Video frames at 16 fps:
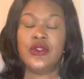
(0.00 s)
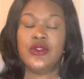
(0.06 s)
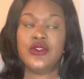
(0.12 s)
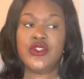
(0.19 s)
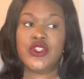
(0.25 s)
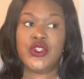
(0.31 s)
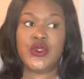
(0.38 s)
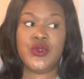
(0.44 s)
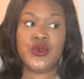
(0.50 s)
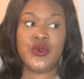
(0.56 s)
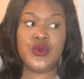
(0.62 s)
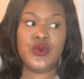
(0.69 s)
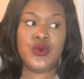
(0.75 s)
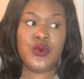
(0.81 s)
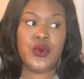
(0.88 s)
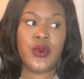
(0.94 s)

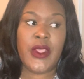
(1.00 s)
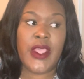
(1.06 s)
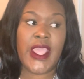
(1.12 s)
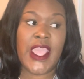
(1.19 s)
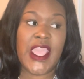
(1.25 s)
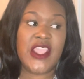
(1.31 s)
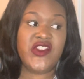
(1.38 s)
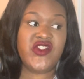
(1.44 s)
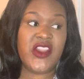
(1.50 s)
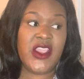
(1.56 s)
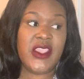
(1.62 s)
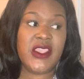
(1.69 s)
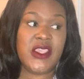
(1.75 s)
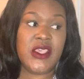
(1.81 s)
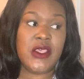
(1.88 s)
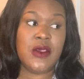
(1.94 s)
to
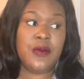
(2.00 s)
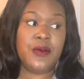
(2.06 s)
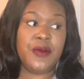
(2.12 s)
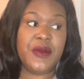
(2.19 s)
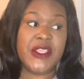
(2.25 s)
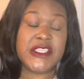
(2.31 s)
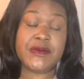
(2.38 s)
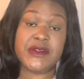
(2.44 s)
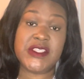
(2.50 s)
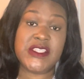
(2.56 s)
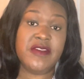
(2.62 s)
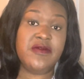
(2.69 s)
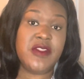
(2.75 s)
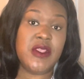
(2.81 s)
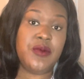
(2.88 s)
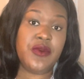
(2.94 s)
HIM, and
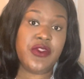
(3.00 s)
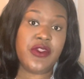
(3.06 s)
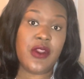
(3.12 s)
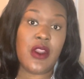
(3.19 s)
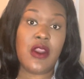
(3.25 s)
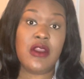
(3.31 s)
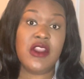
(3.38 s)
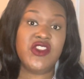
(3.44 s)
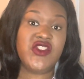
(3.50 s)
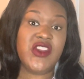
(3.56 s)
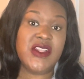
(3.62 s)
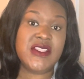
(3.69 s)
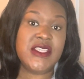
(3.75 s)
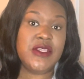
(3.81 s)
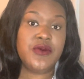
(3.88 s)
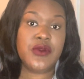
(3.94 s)
specifically with your
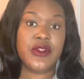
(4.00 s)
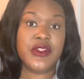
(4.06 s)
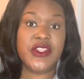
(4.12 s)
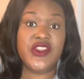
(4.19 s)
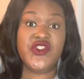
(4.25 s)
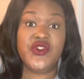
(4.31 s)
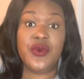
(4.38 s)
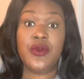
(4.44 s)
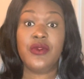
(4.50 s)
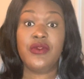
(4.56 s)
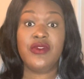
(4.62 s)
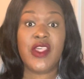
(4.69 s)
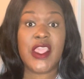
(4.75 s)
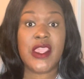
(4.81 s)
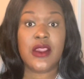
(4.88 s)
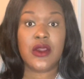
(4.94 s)
RHIT credential,
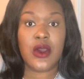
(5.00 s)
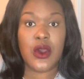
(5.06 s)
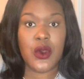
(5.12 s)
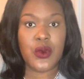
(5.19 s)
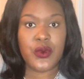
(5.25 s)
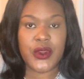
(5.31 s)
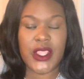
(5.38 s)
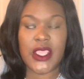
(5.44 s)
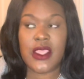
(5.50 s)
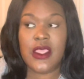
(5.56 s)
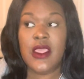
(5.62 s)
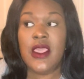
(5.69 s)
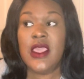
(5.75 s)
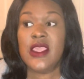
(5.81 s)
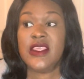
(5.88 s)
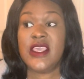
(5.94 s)
than coding.
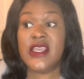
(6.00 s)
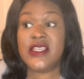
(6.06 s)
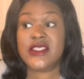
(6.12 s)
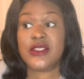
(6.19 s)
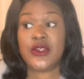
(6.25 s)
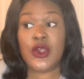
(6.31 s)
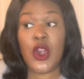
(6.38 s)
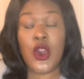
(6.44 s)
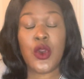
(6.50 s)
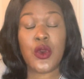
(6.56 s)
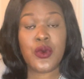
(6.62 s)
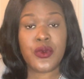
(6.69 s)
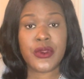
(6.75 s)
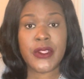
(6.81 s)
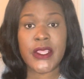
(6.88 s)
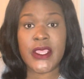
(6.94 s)
Yes,
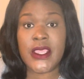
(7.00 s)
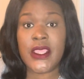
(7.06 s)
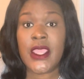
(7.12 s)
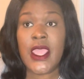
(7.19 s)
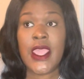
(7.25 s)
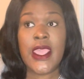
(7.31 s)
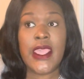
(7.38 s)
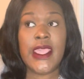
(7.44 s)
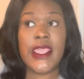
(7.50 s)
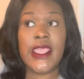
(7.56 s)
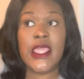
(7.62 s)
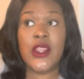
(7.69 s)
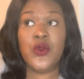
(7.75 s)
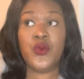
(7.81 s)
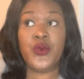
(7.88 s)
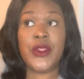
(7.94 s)
coding
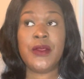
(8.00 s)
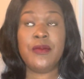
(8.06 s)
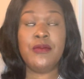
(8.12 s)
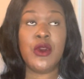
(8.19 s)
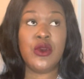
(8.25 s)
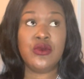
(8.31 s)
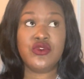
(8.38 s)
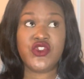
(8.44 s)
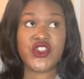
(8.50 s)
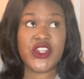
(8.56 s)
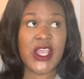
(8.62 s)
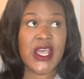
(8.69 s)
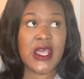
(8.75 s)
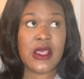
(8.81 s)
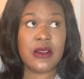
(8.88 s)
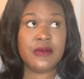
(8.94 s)
and remote
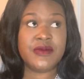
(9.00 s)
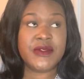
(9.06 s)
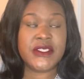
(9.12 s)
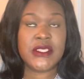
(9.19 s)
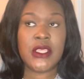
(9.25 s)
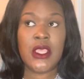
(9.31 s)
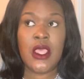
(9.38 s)
jobs,